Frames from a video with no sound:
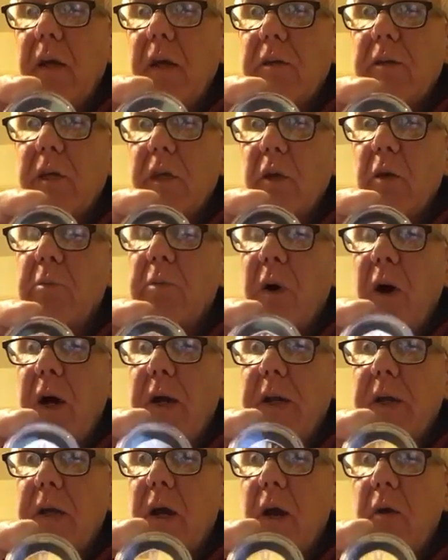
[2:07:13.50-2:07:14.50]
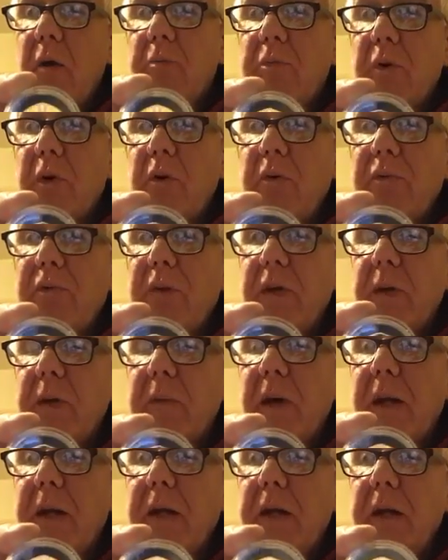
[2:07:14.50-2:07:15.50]
So you're buying a gold proof for your
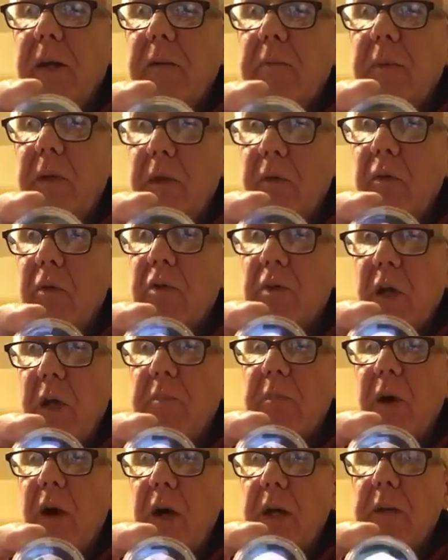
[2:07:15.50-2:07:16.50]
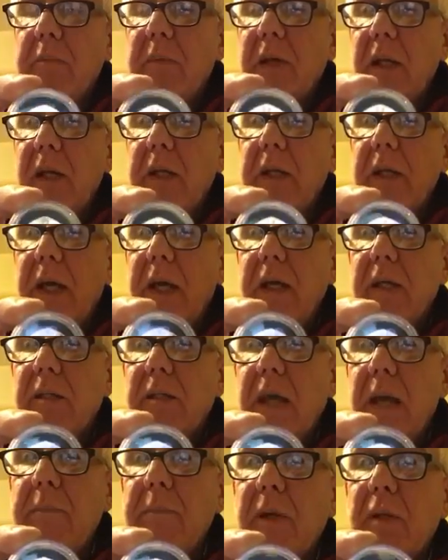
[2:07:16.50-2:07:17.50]
money, but you're also buying 1 million hits.
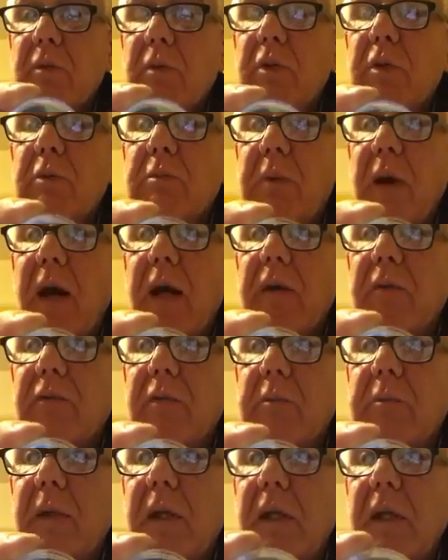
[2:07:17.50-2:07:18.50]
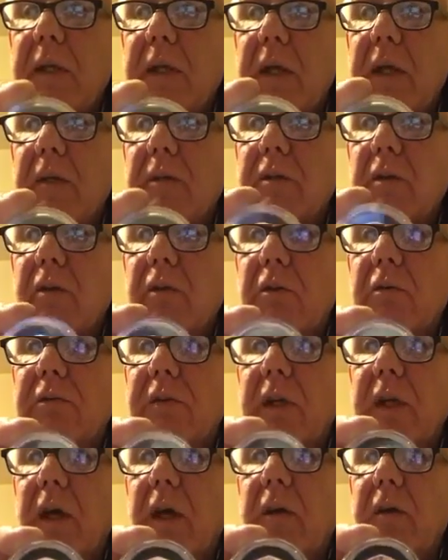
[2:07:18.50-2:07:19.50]
How much would you pay for 1 million hits on your
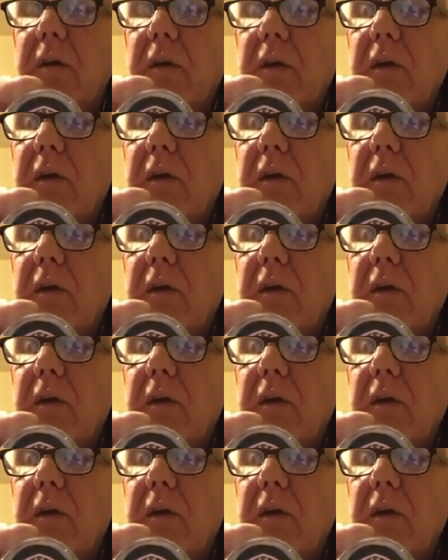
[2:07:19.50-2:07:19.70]
video?